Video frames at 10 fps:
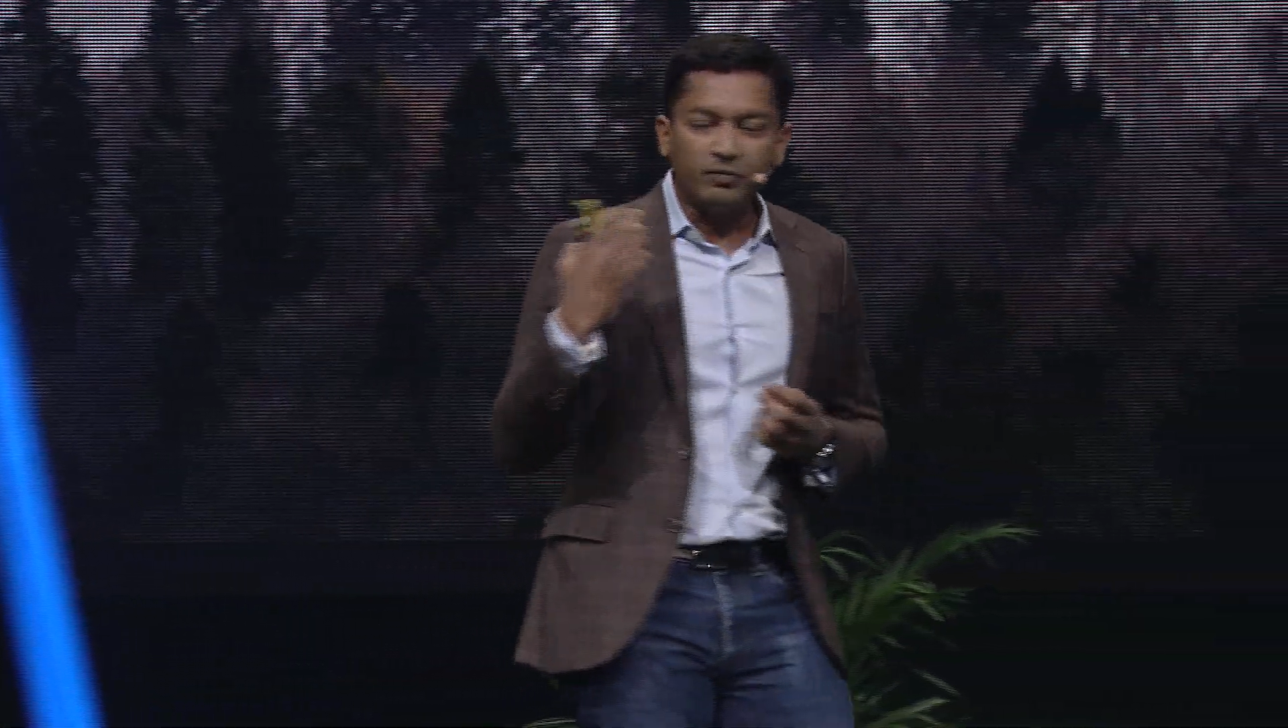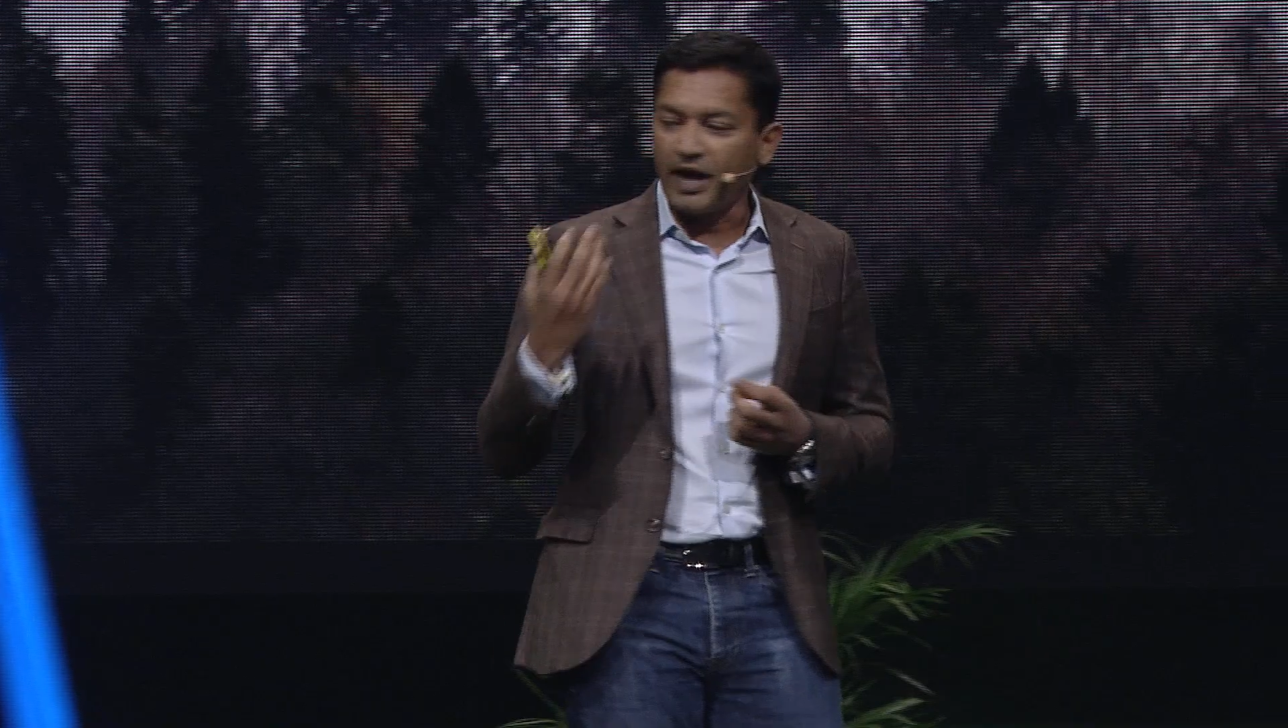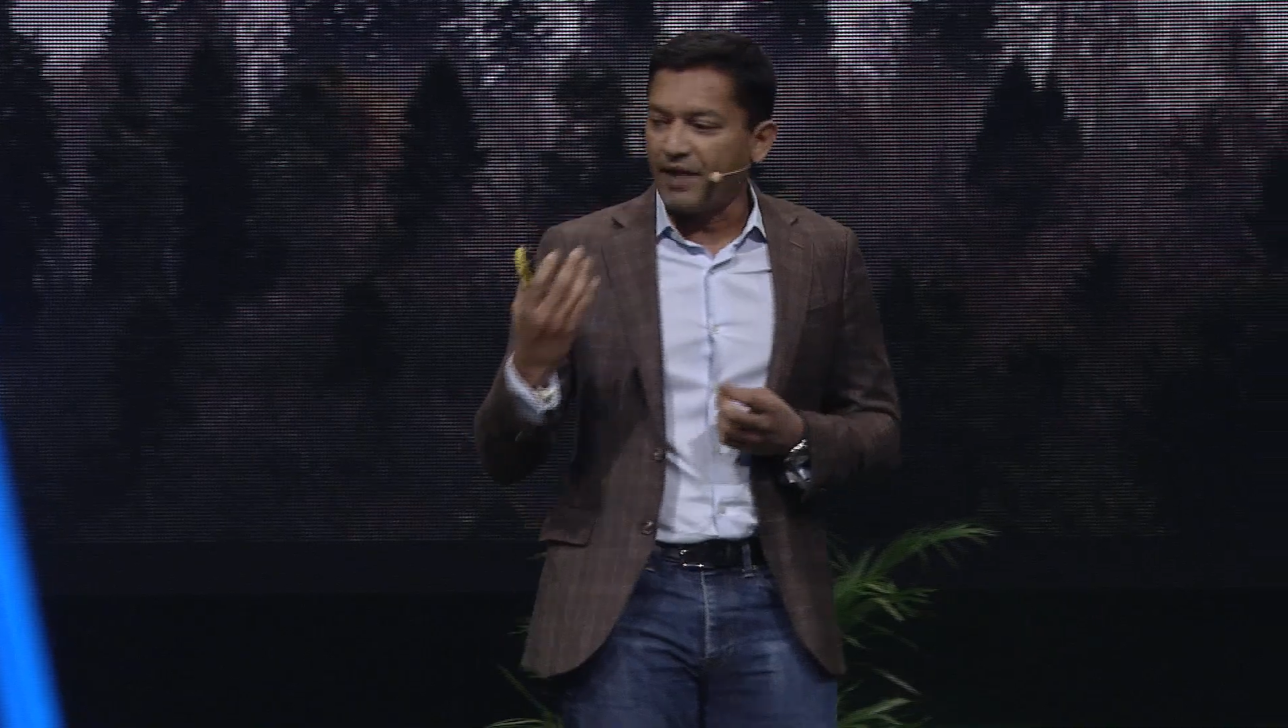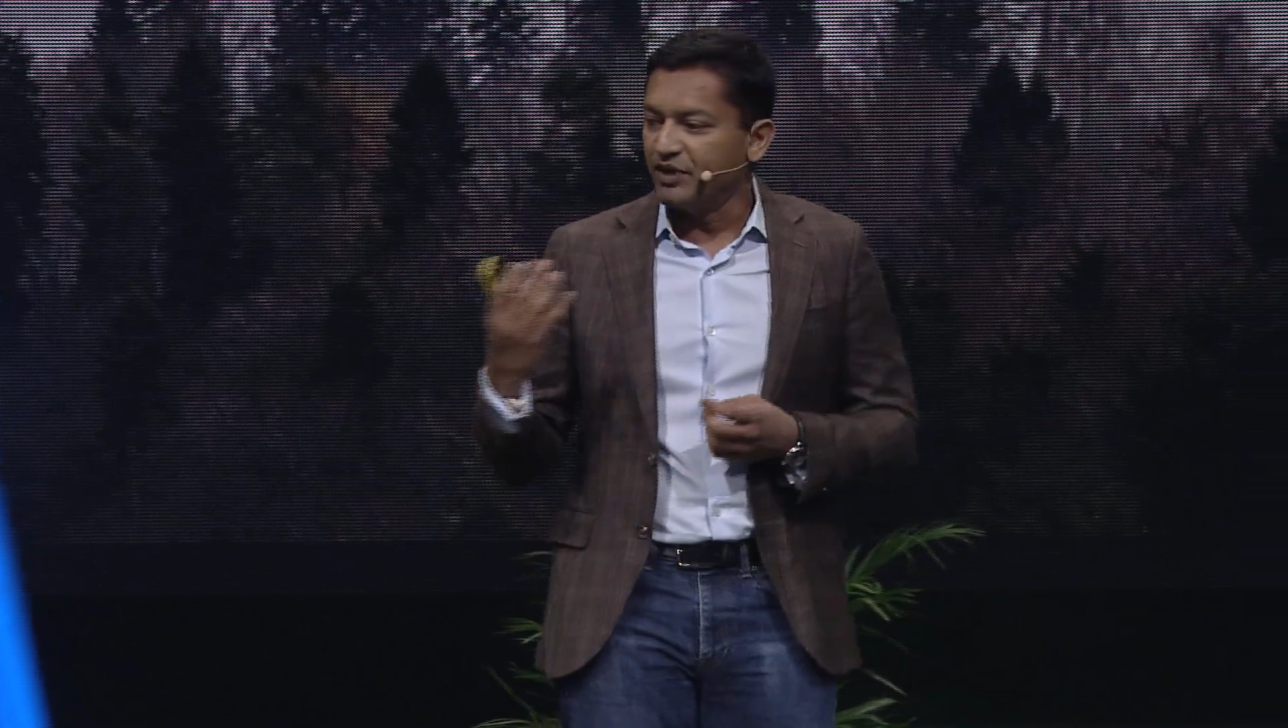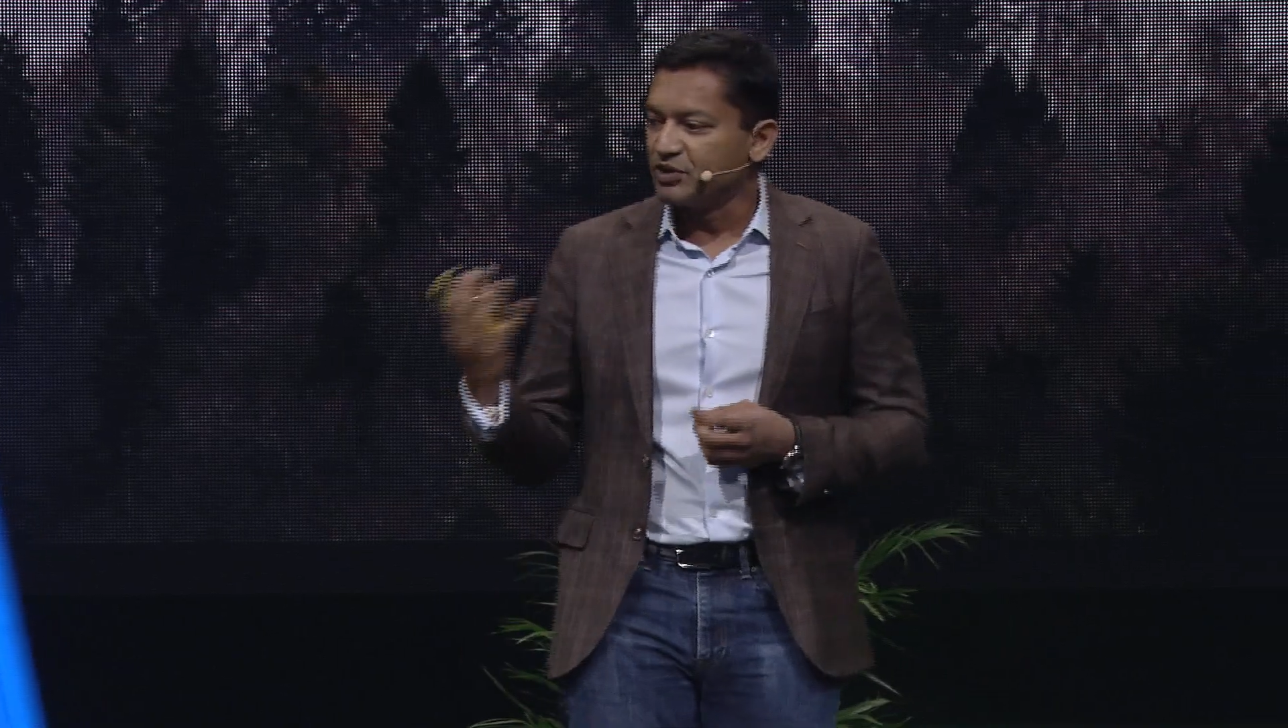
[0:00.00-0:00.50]

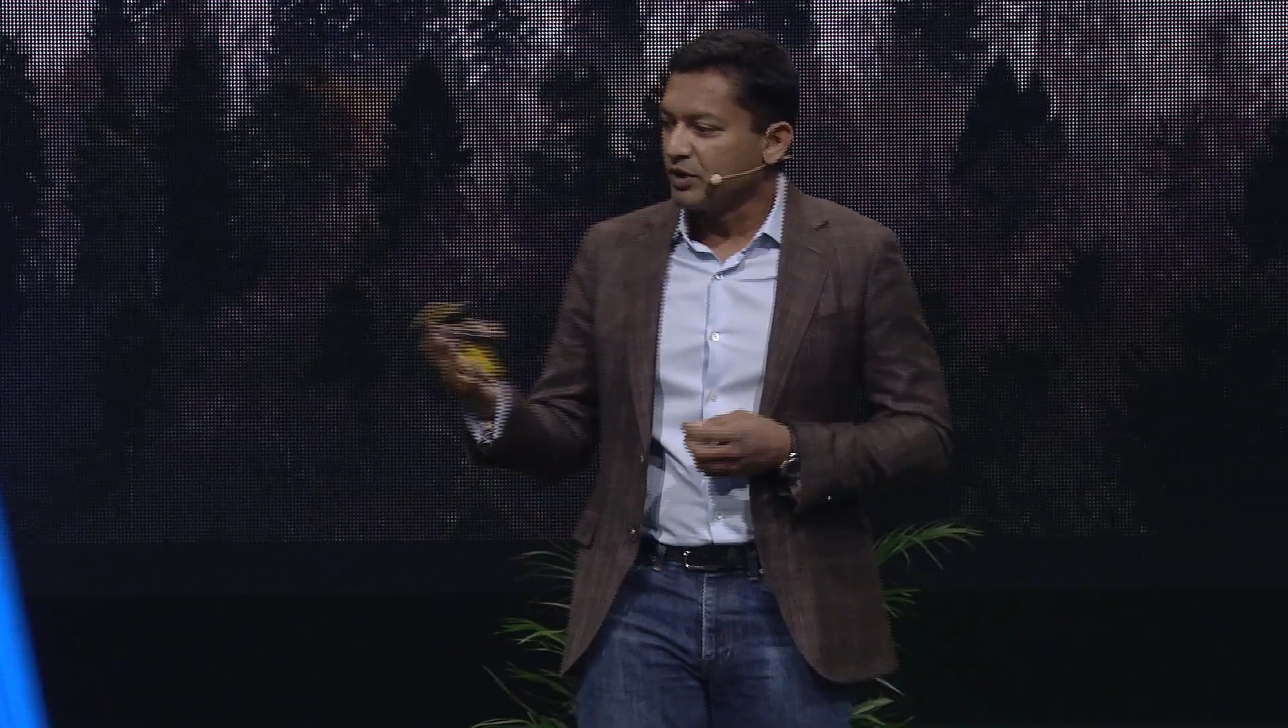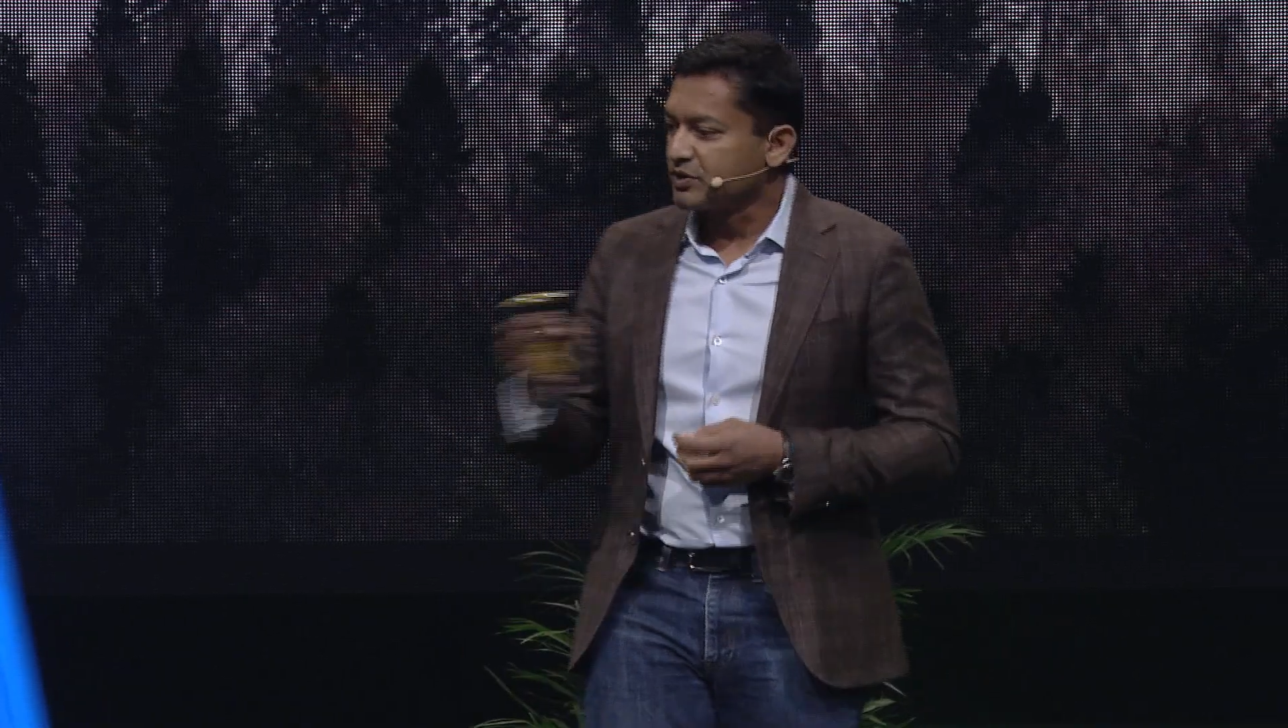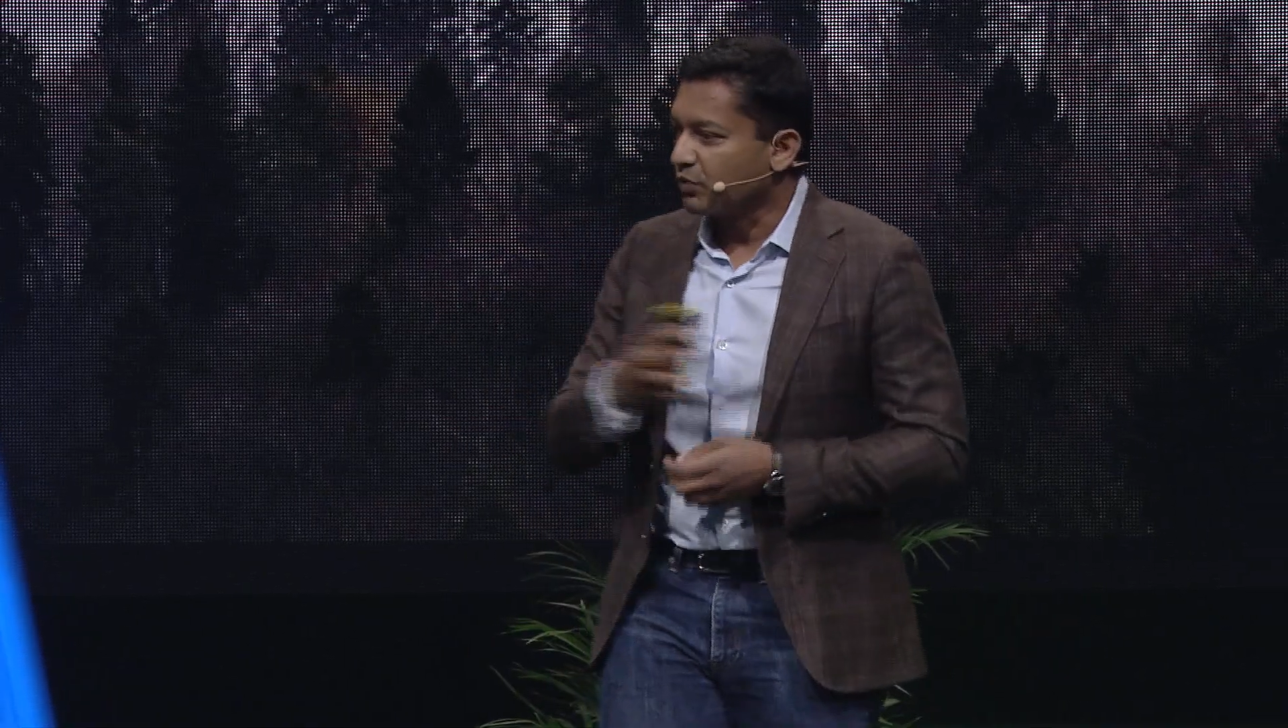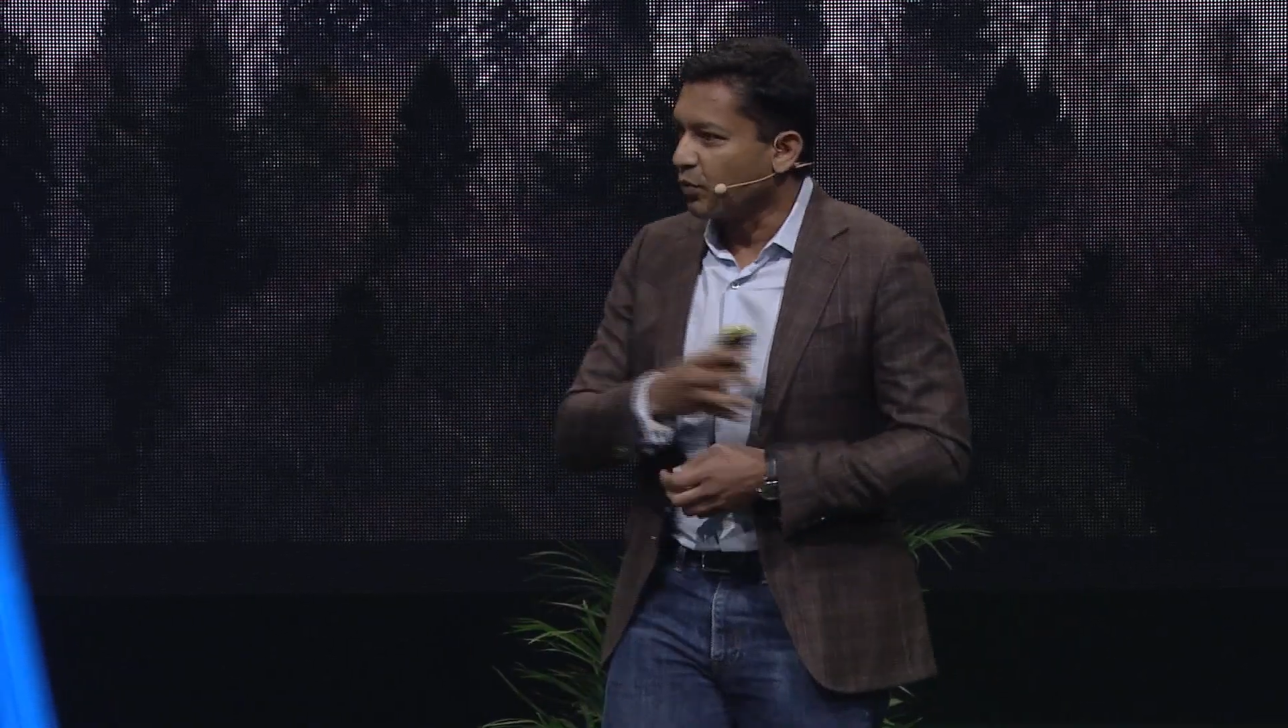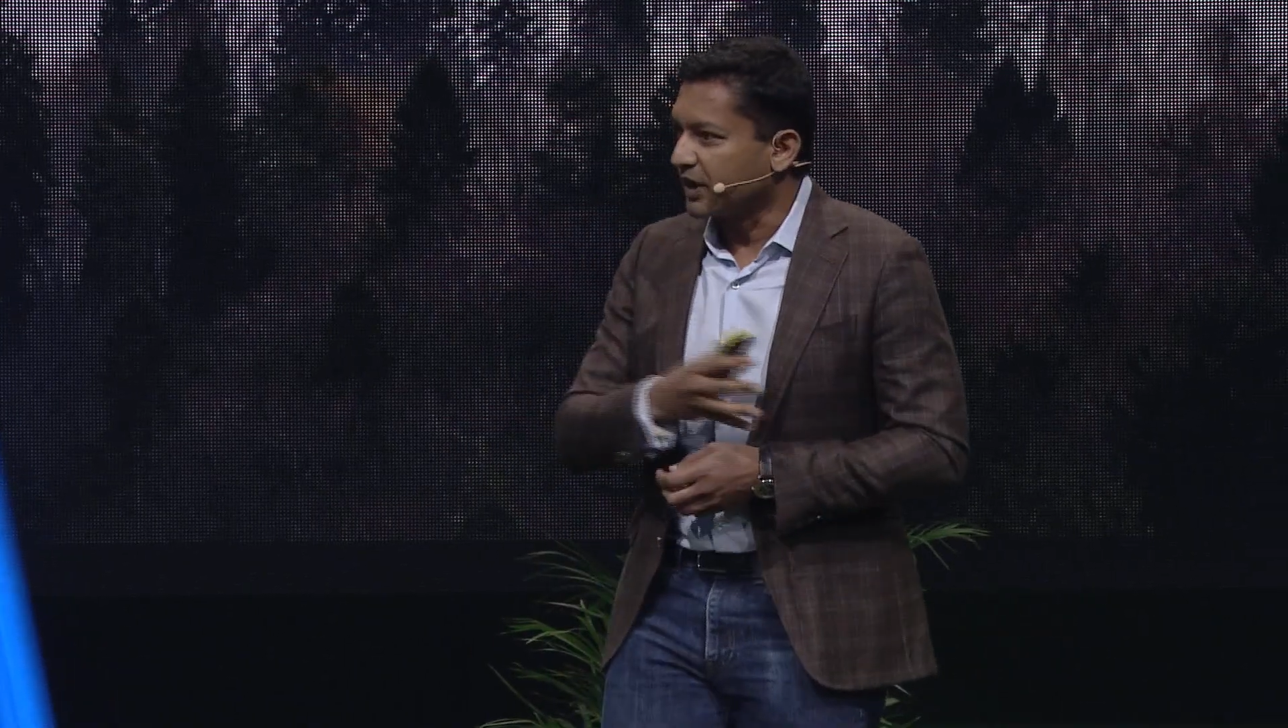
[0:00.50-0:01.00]
And this
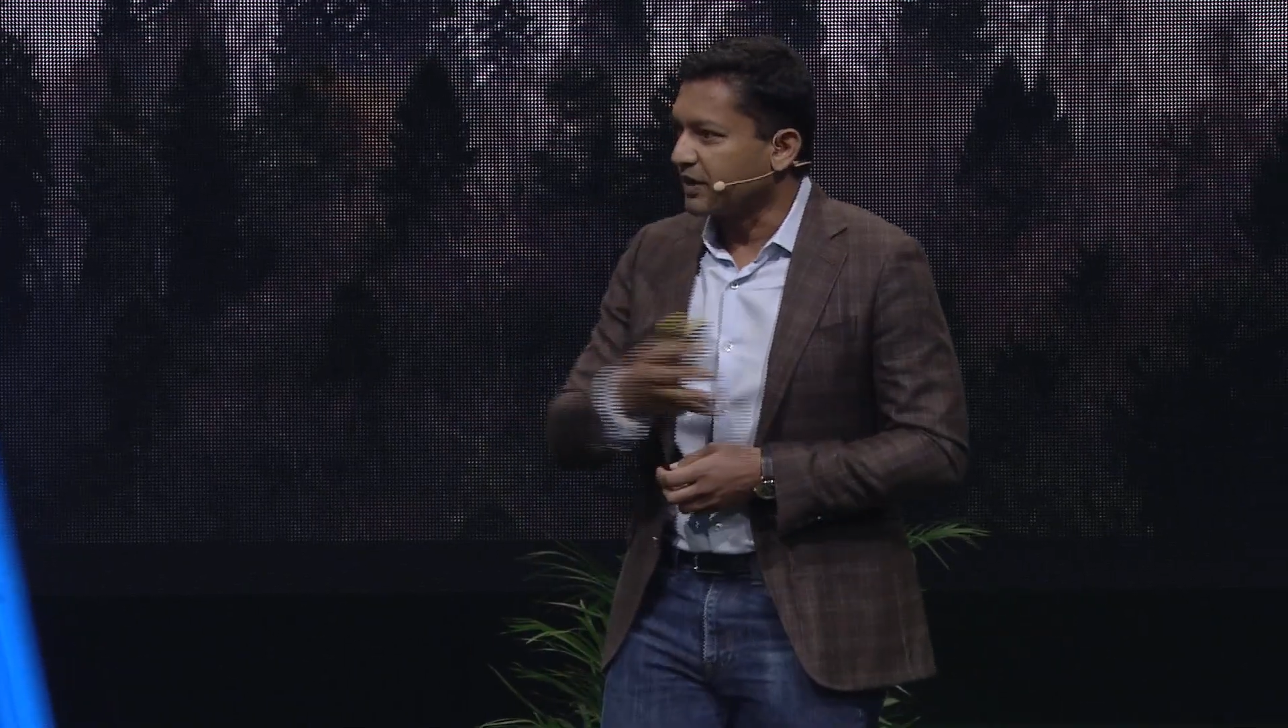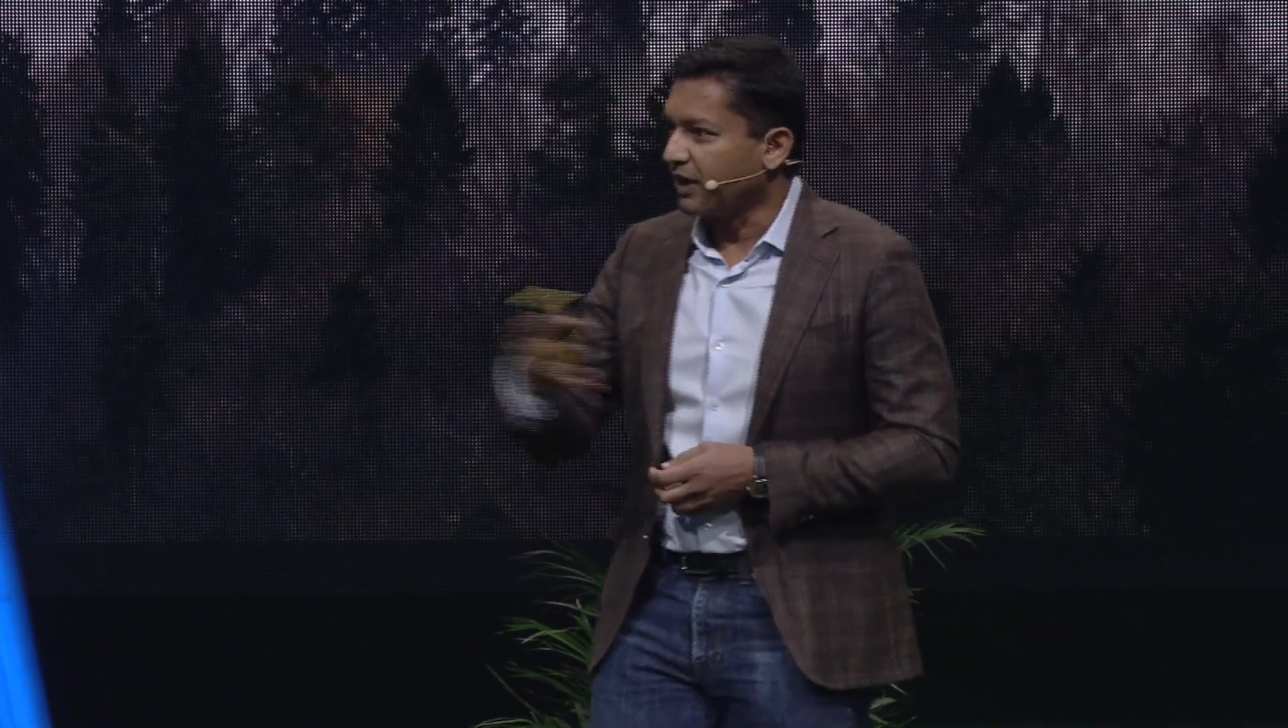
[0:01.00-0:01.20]
was what